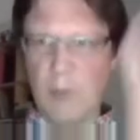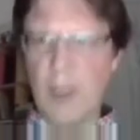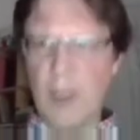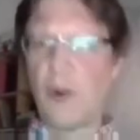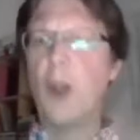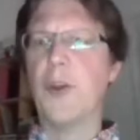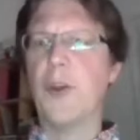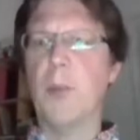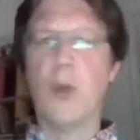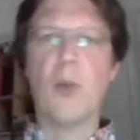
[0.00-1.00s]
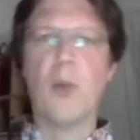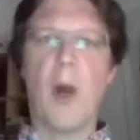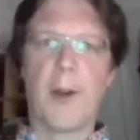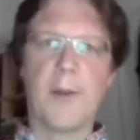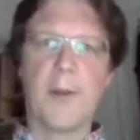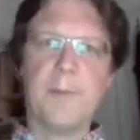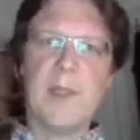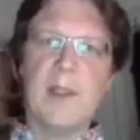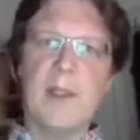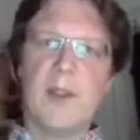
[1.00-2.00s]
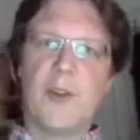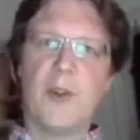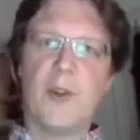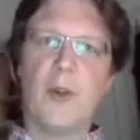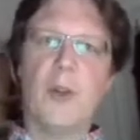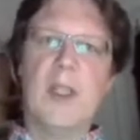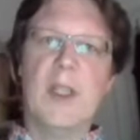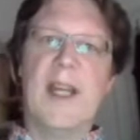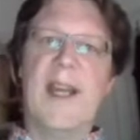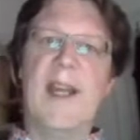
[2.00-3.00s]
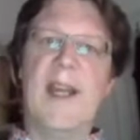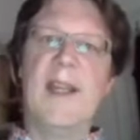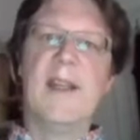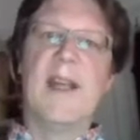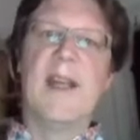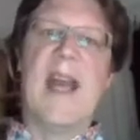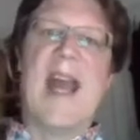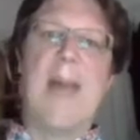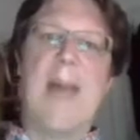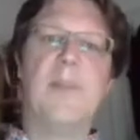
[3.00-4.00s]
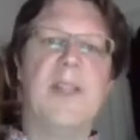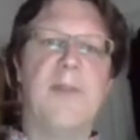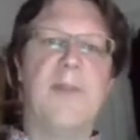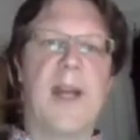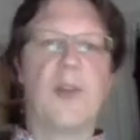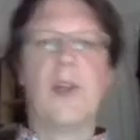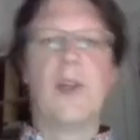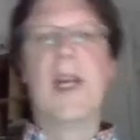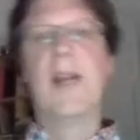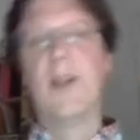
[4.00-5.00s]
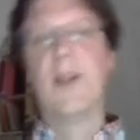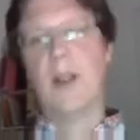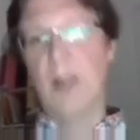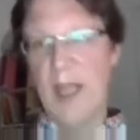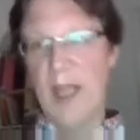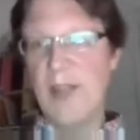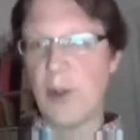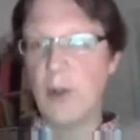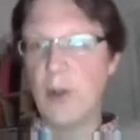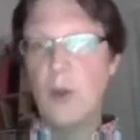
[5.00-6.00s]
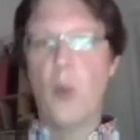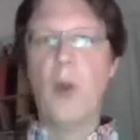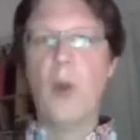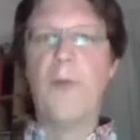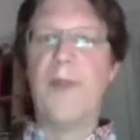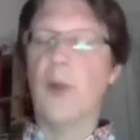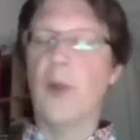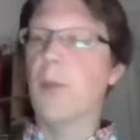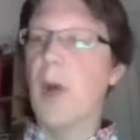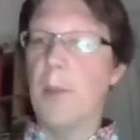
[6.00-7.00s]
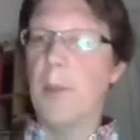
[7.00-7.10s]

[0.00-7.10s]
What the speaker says: let's call it a bookmark, to a empty vector, and later we'll fill them up.